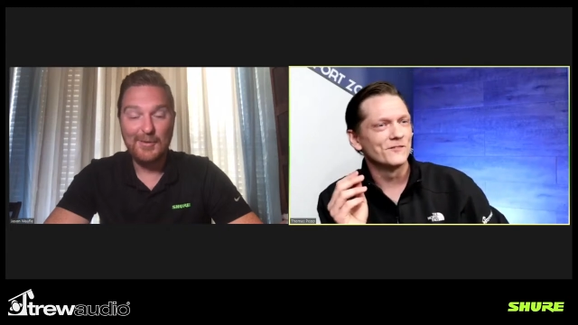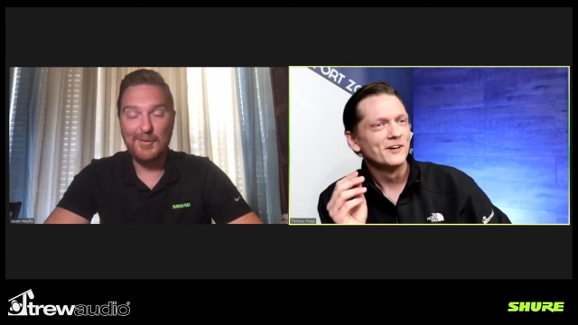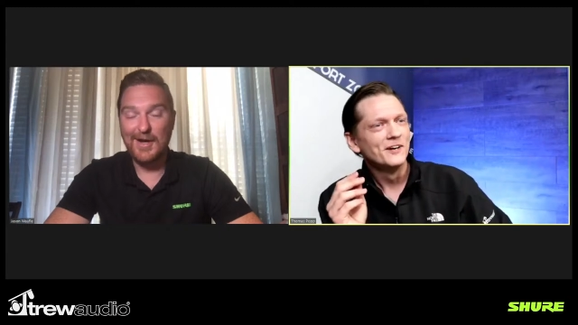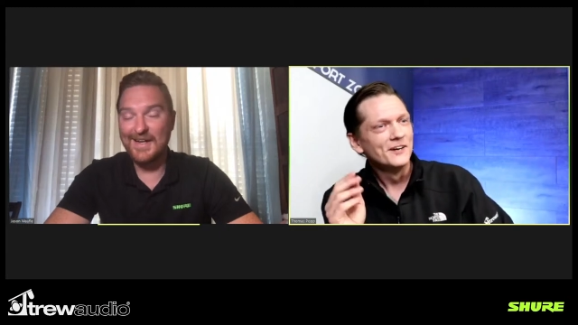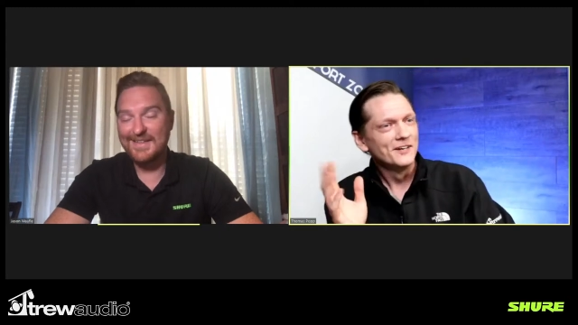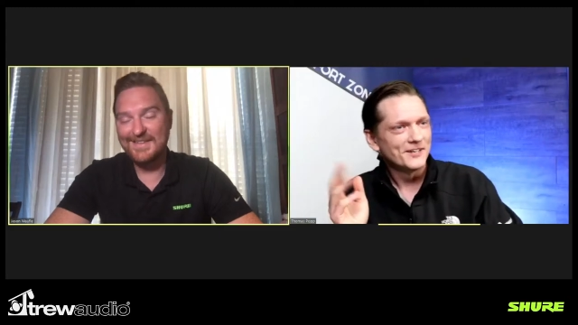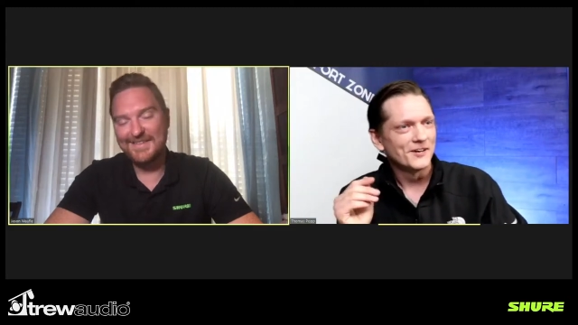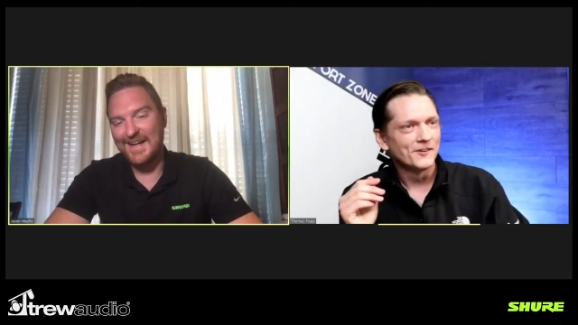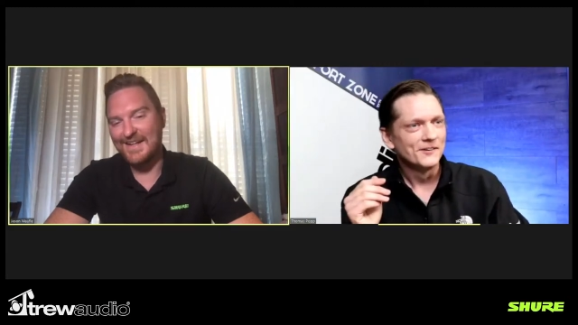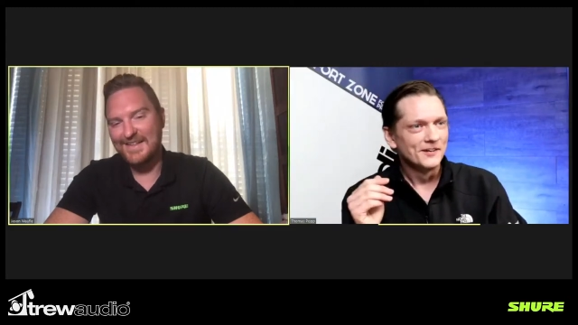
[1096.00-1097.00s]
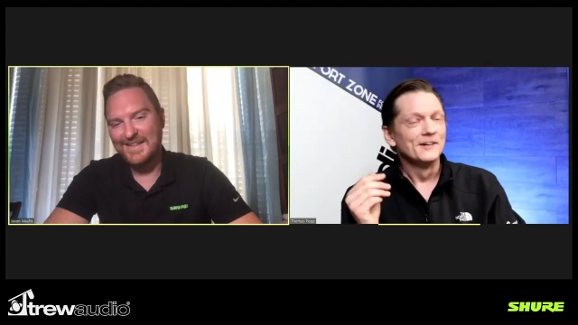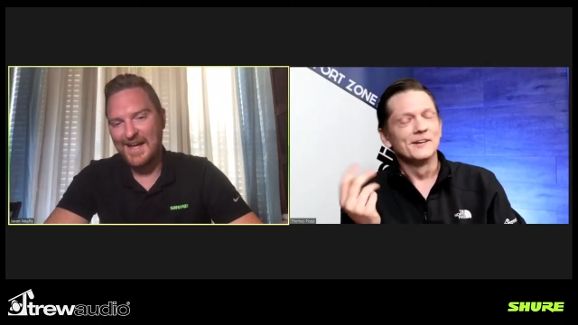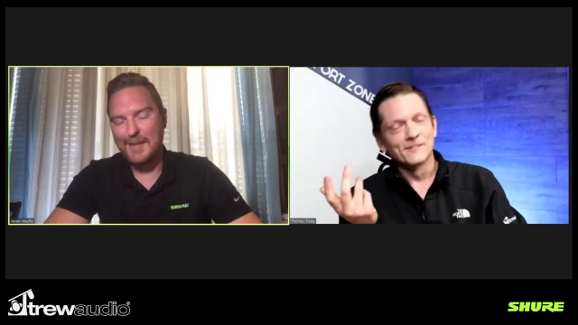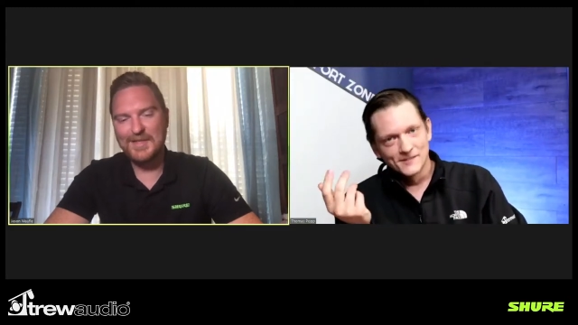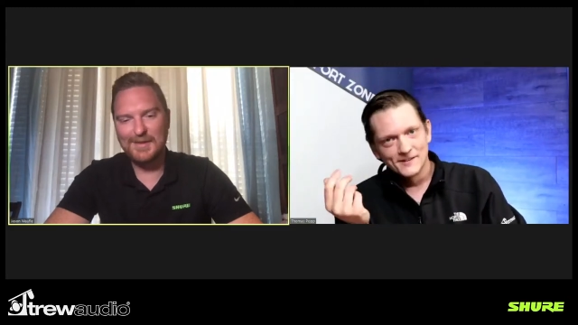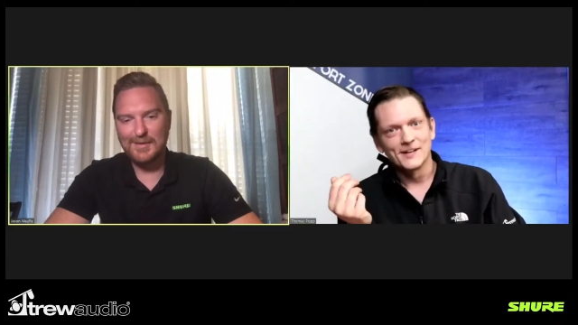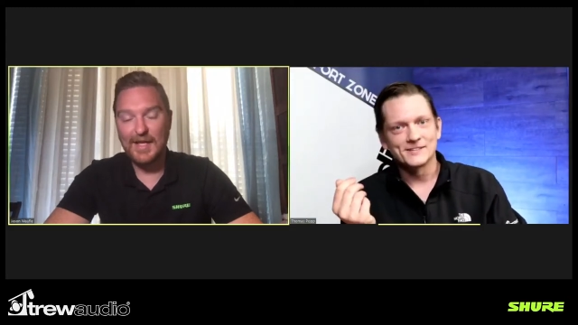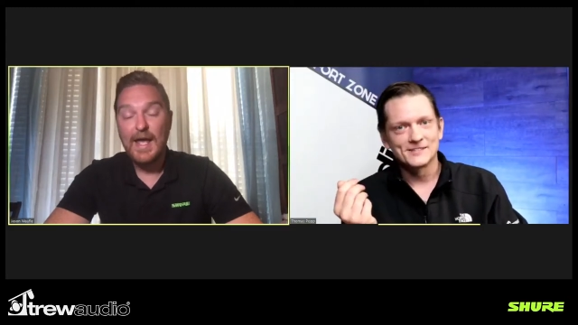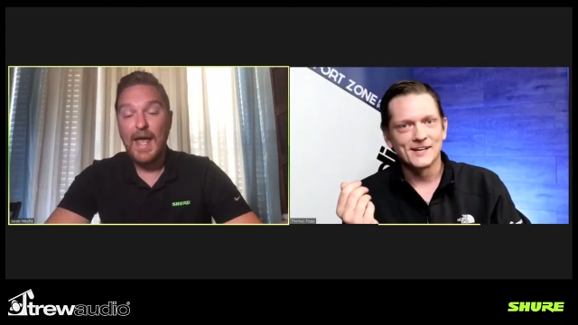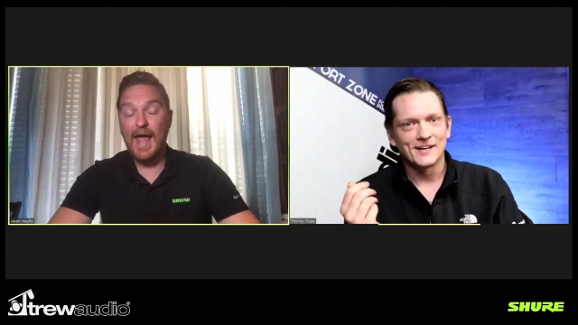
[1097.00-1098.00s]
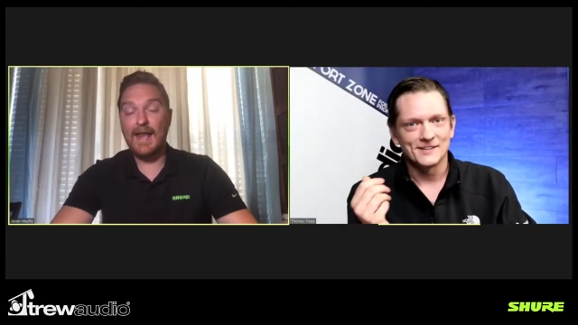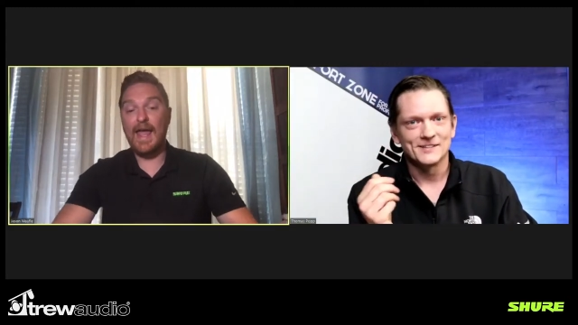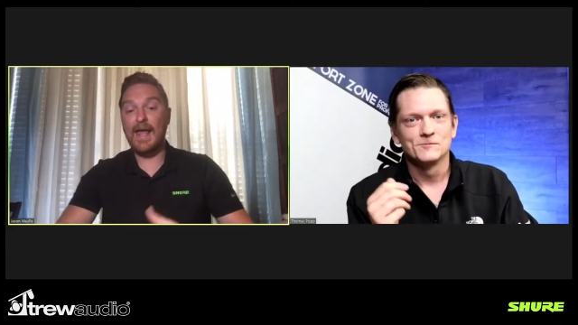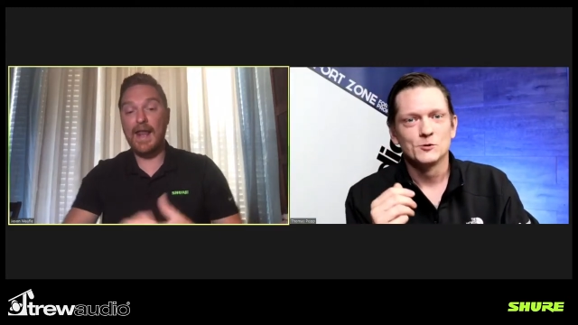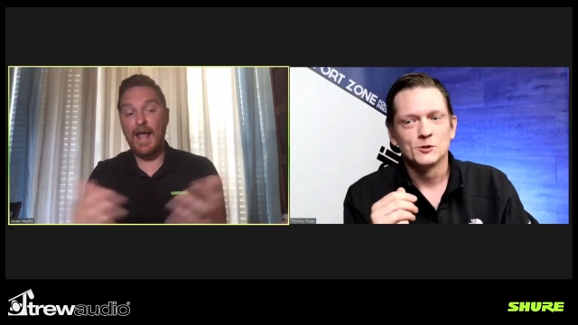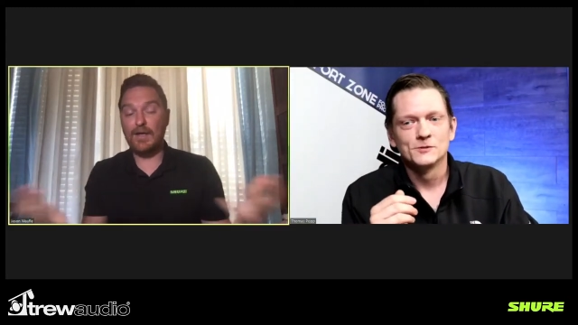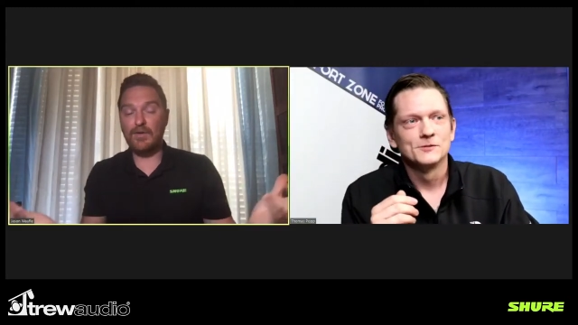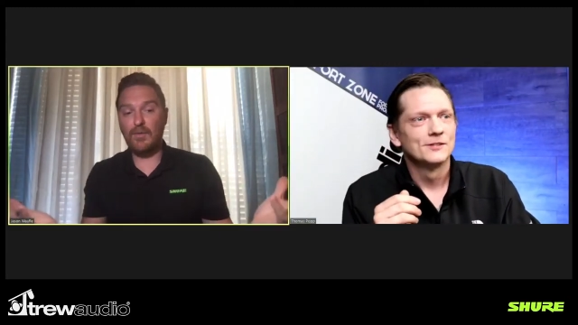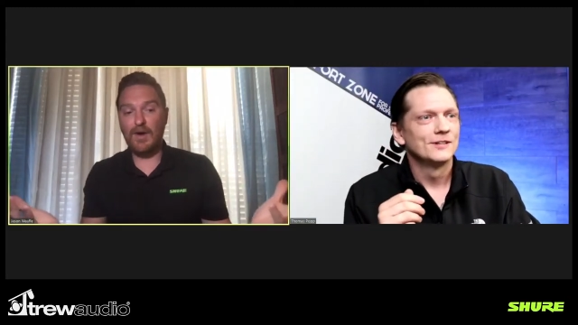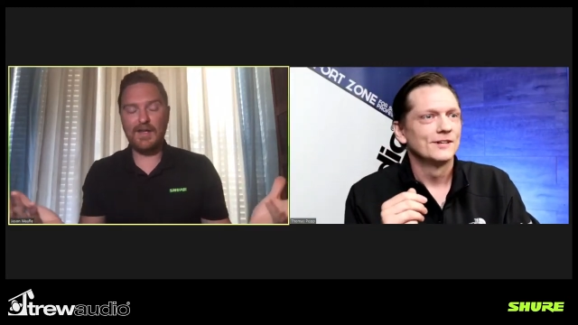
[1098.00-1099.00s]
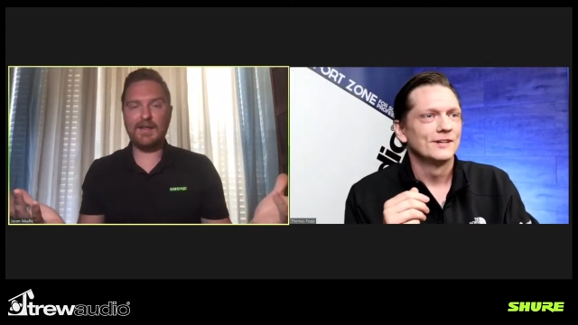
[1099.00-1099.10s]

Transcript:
Speaker 1: right. You know, yeah. Absolutely. Exactly. And, and hey, you know what?